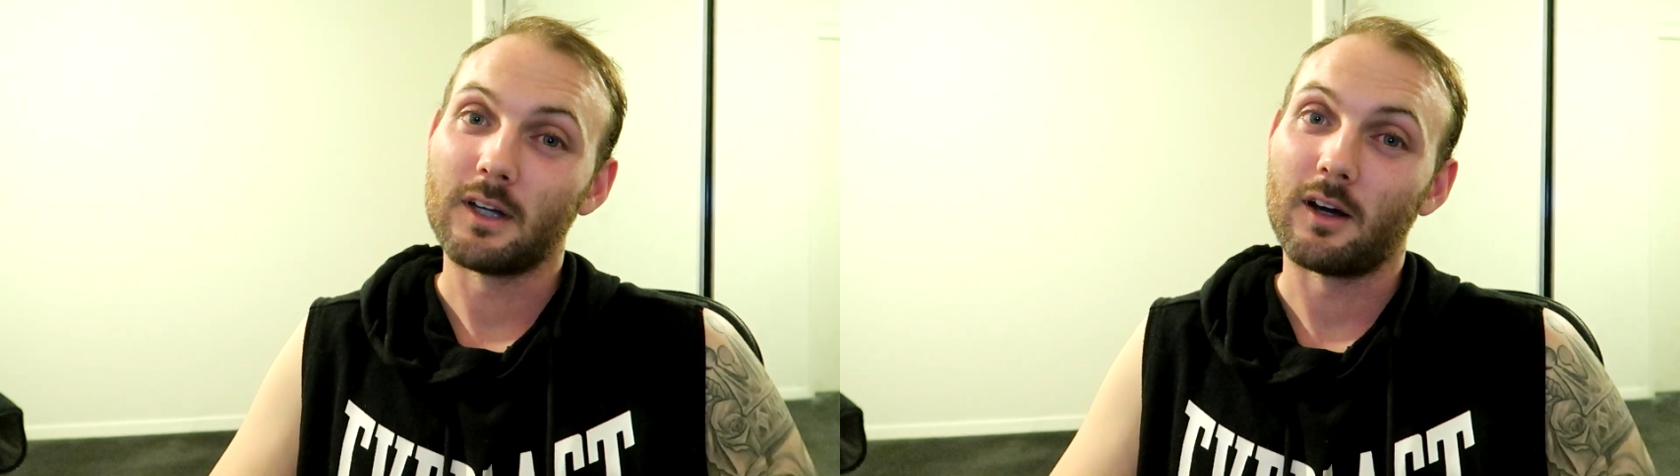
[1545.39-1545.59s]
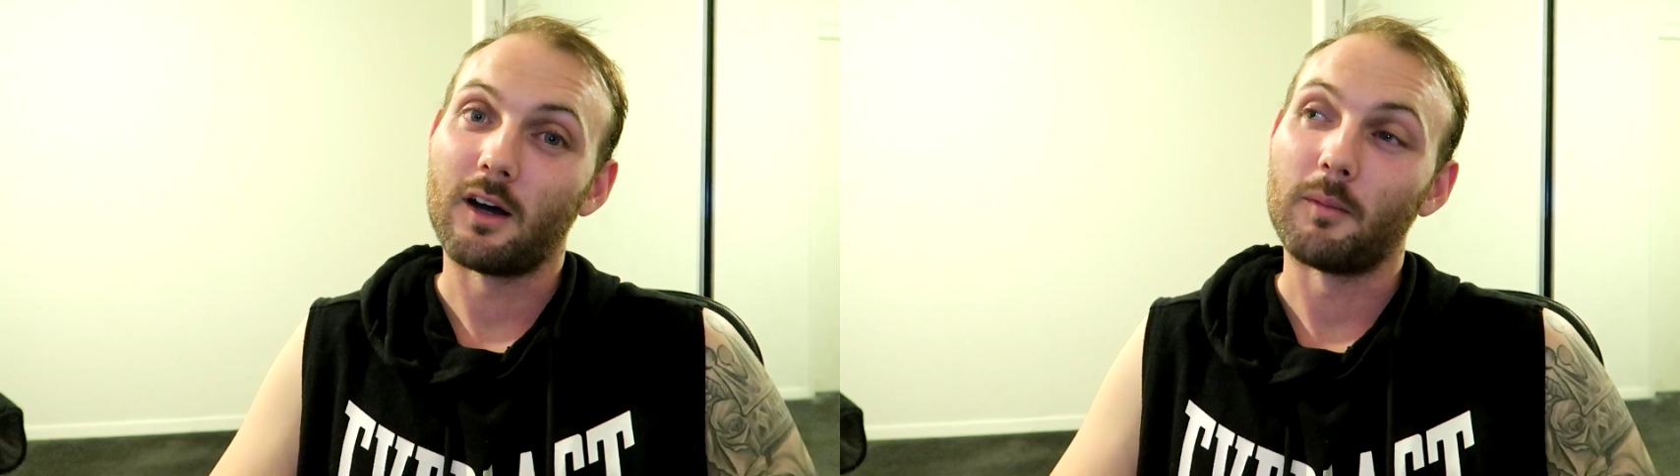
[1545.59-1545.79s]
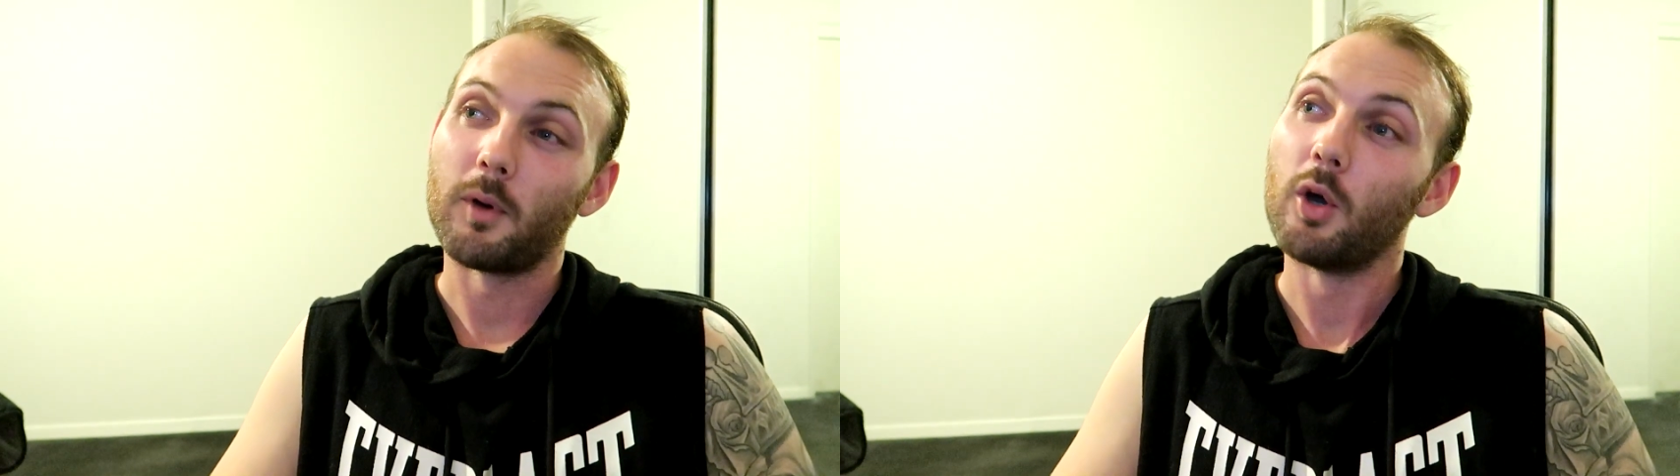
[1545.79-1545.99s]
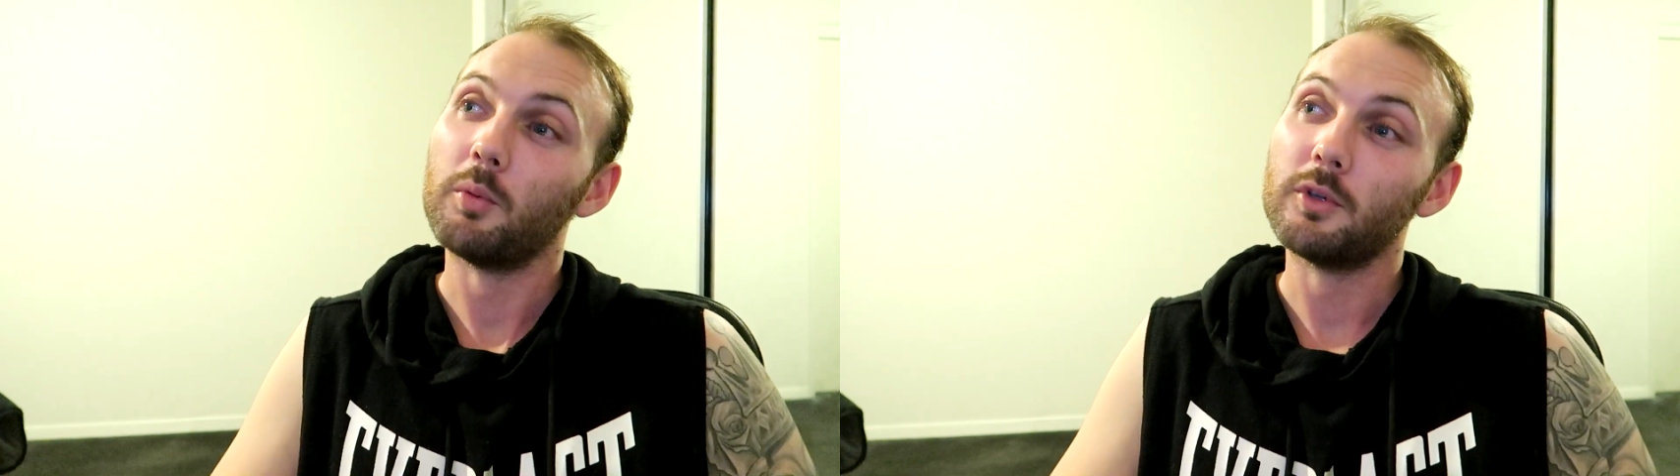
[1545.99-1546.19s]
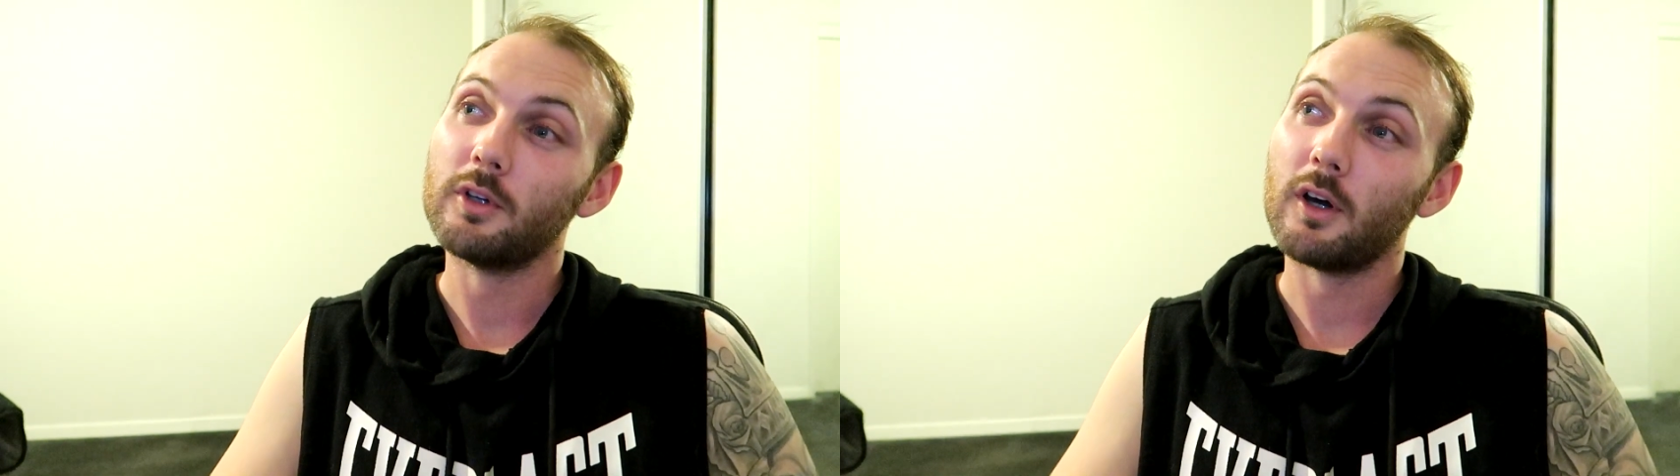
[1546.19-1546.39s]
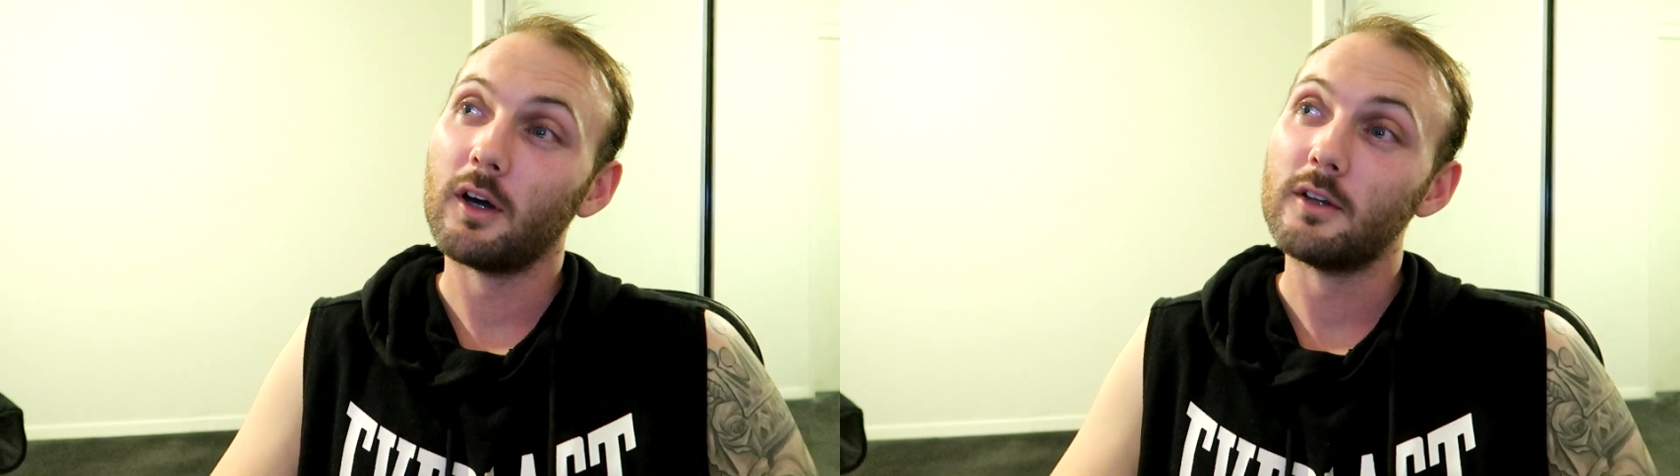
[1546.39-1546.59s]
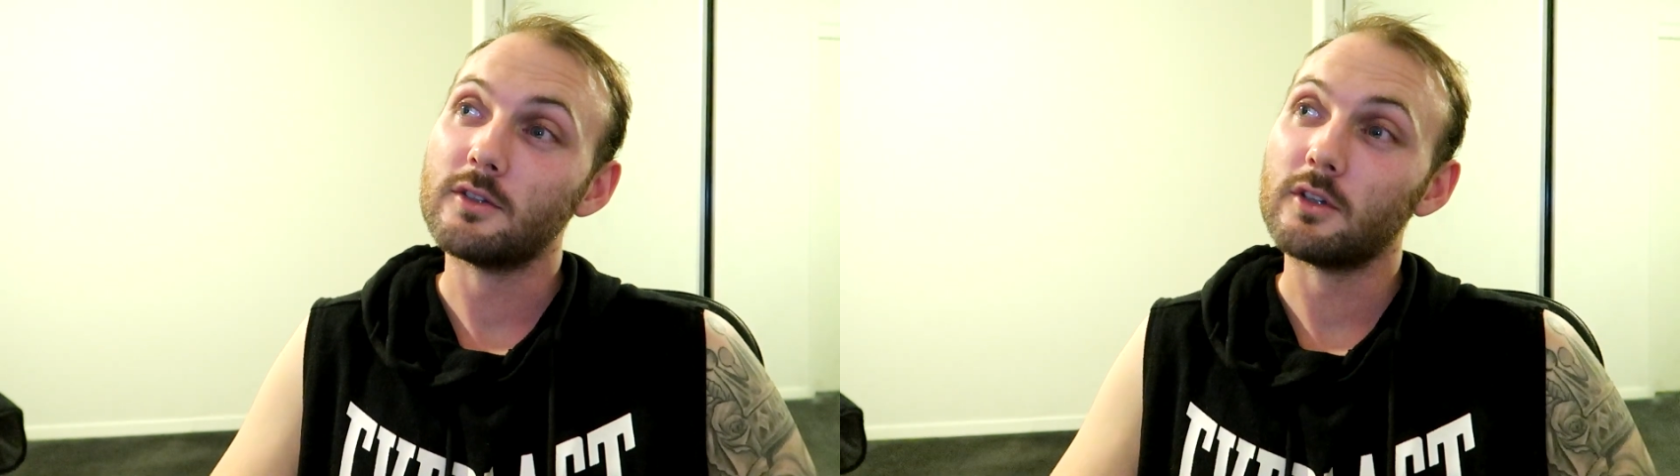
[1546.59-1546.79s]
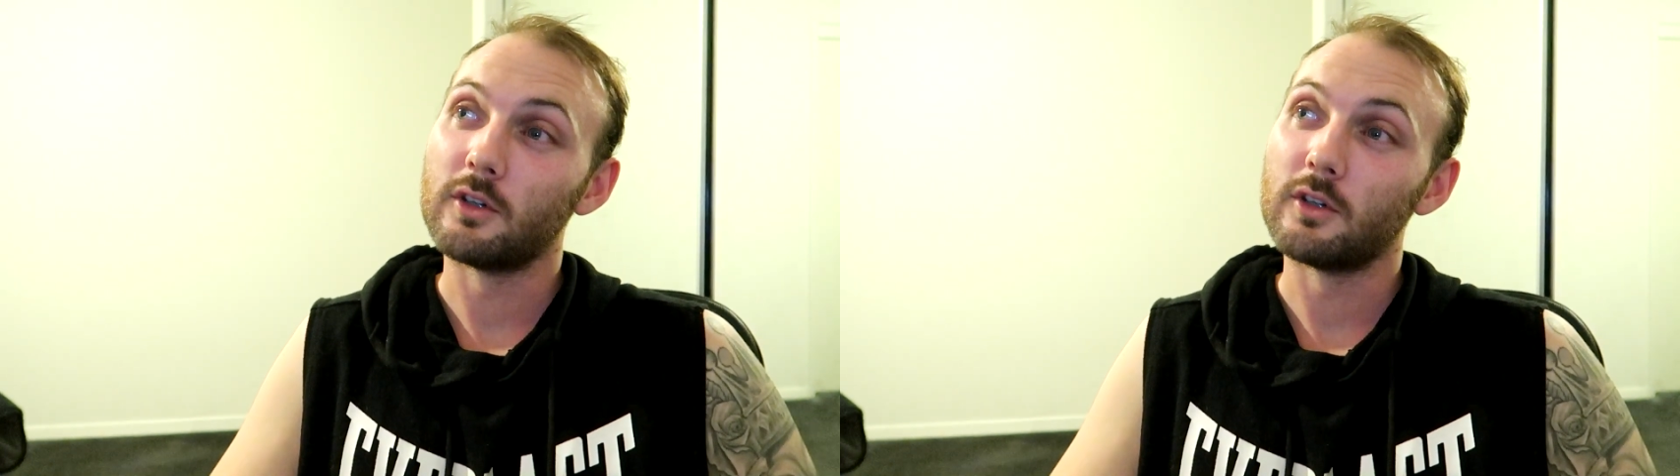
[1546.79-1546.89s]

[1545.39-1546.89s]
I hope you guys